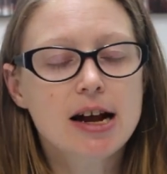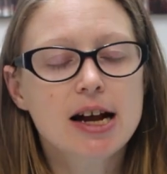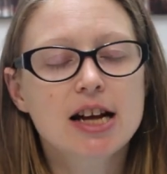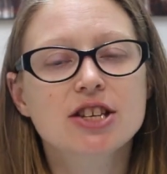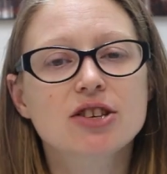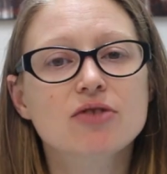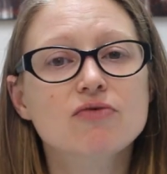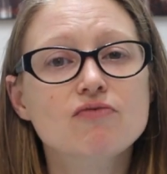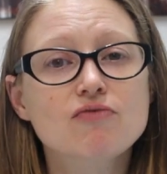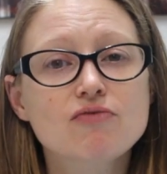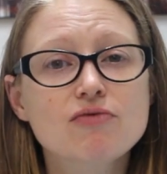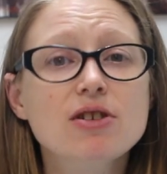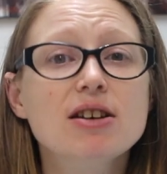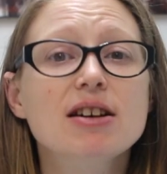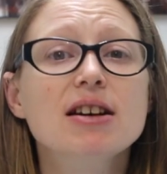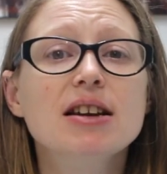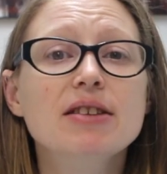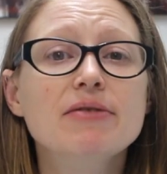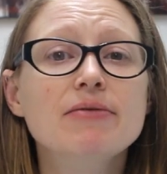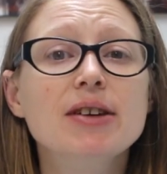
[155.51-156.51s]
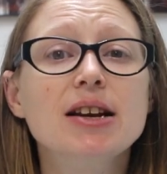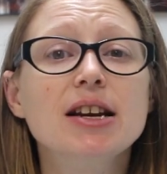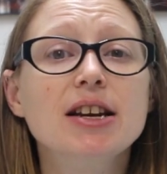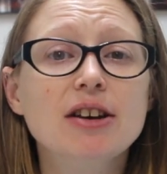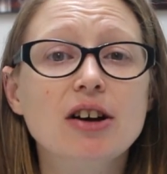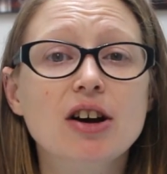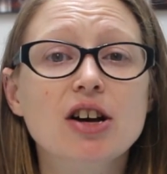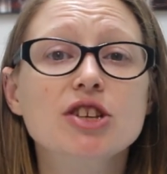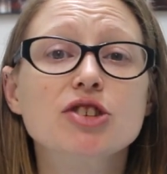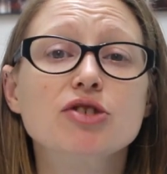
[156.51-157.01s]
It's a really, really
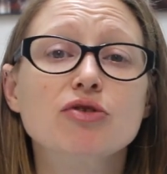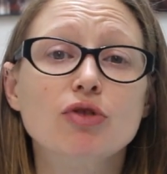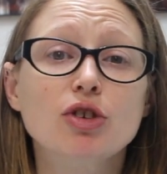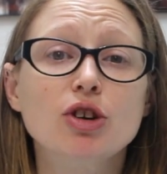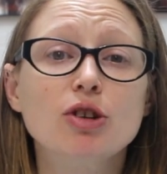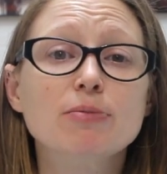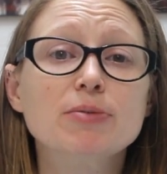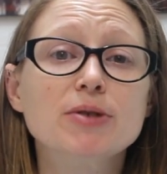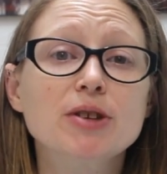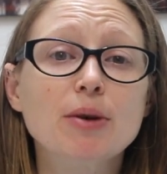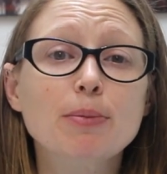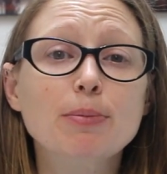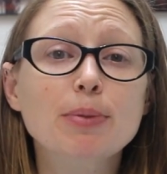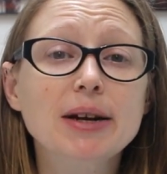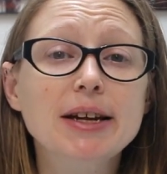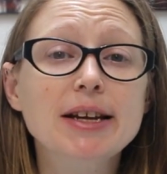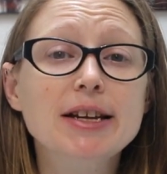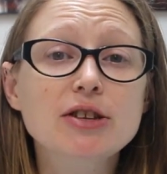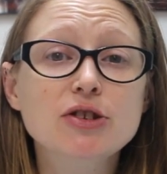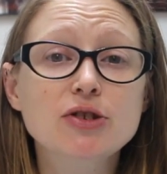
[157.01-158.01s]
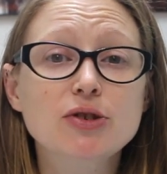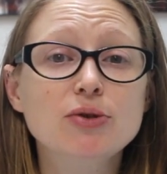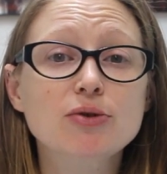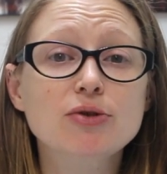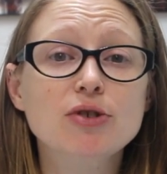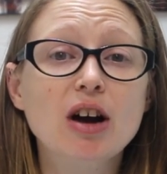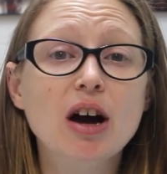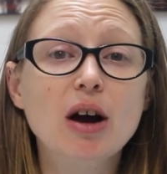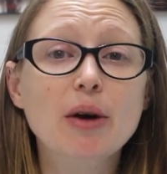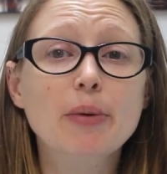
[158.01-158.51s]
nice group, so please
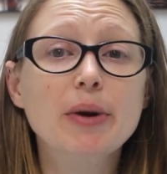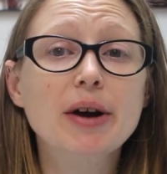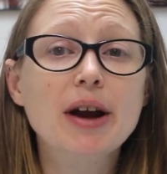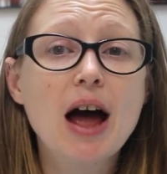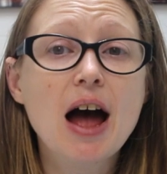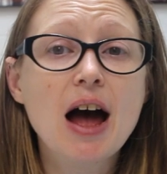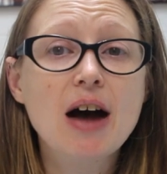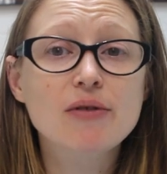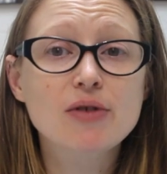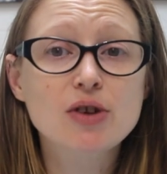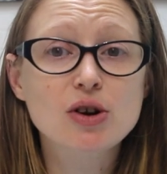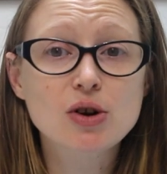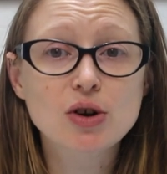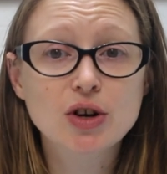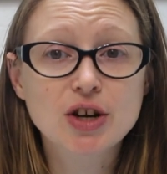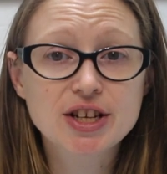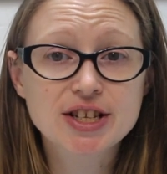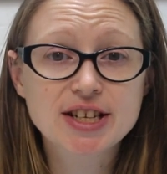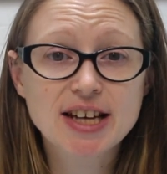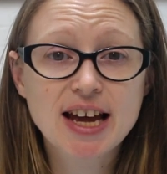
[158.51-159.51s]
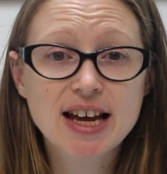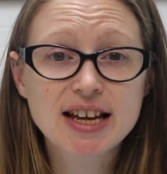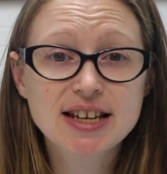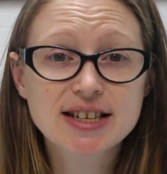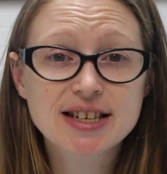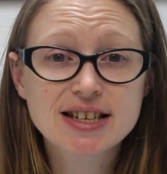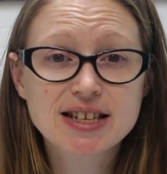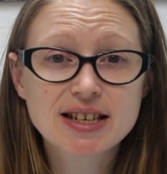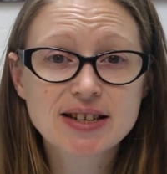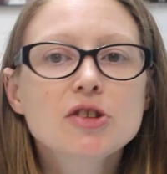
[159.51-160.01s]
do go and have a look at
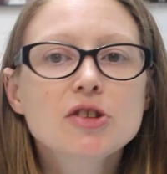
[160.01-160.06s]
it.